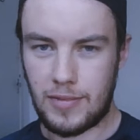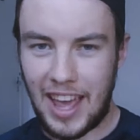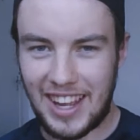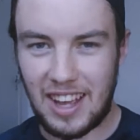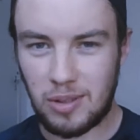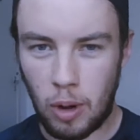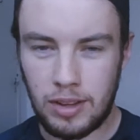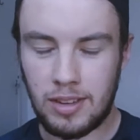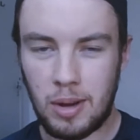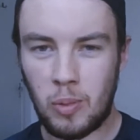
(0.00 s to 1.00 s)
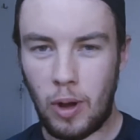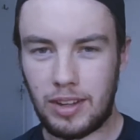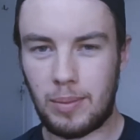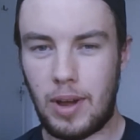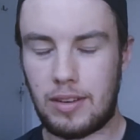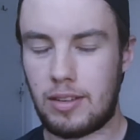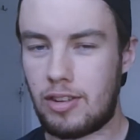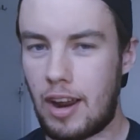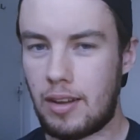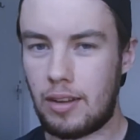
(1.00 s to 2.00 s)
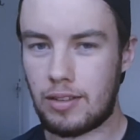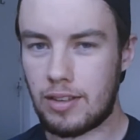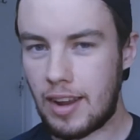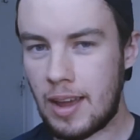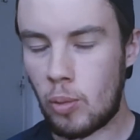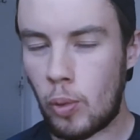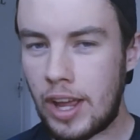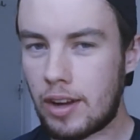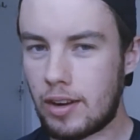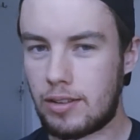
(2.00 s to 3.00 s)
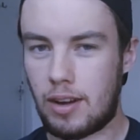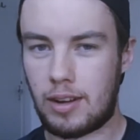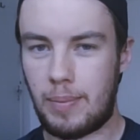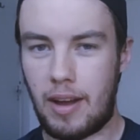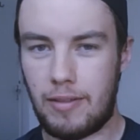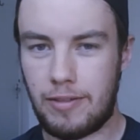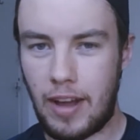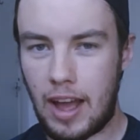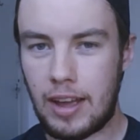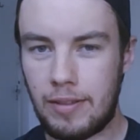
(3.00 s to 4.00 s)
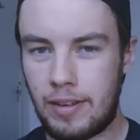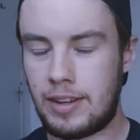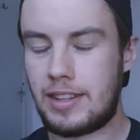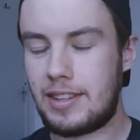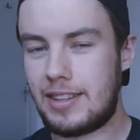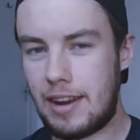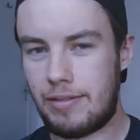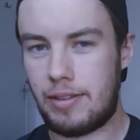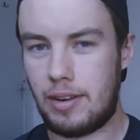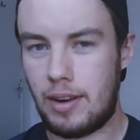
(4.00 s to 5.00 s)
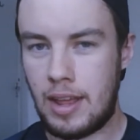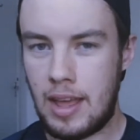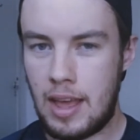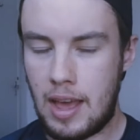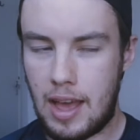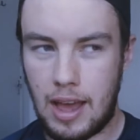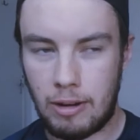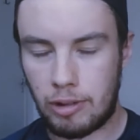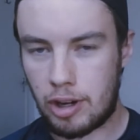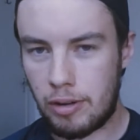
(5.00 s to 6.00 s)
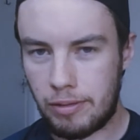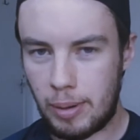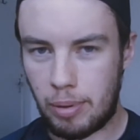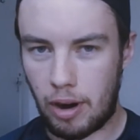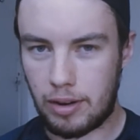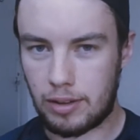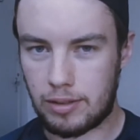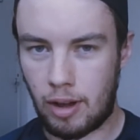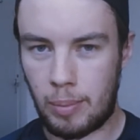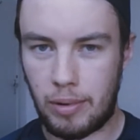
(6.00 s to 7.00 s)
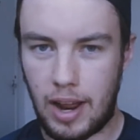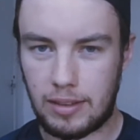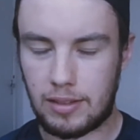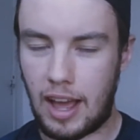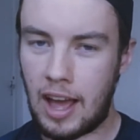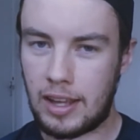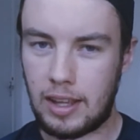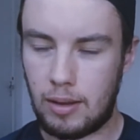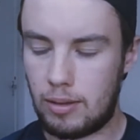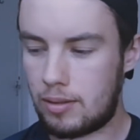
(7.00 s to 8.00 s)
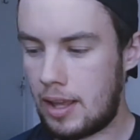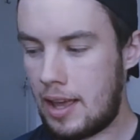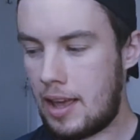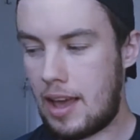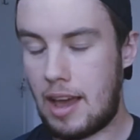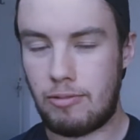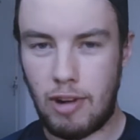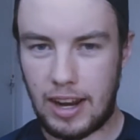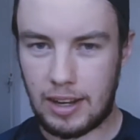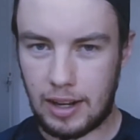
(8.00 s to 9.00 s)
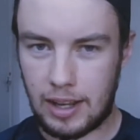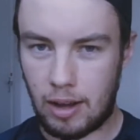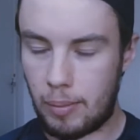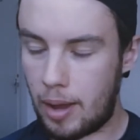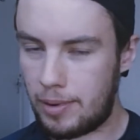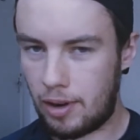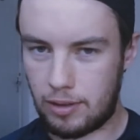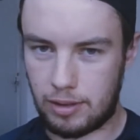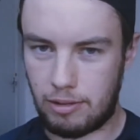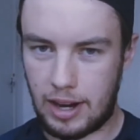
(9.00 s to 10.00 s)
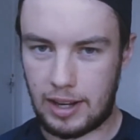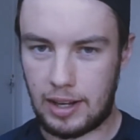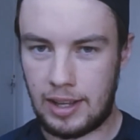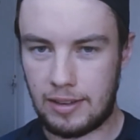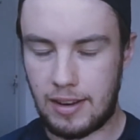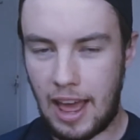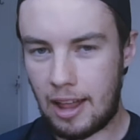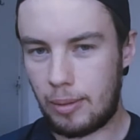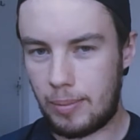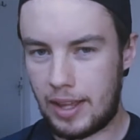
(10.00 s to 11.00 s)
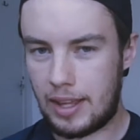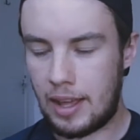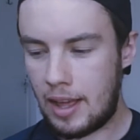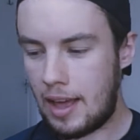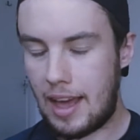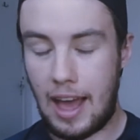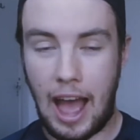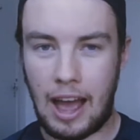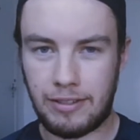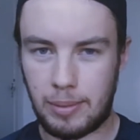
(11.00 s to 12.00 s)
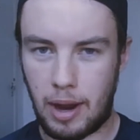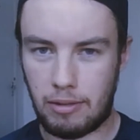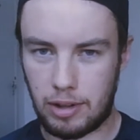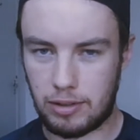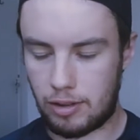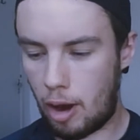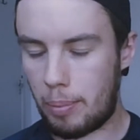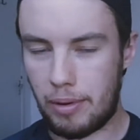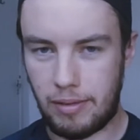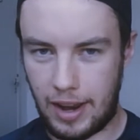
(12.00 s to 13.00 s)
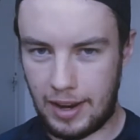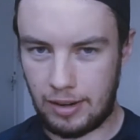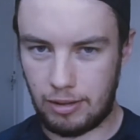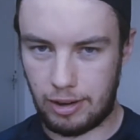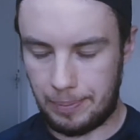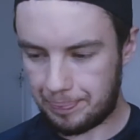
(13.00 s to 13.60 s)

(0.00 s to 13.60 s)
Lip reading: Hey guys, what is up? Welcome back to the channel. Today we are going to talk about 5 different recovery products or brands that I use regularly or maybe not so regularly to help me after my runs or prevent injury.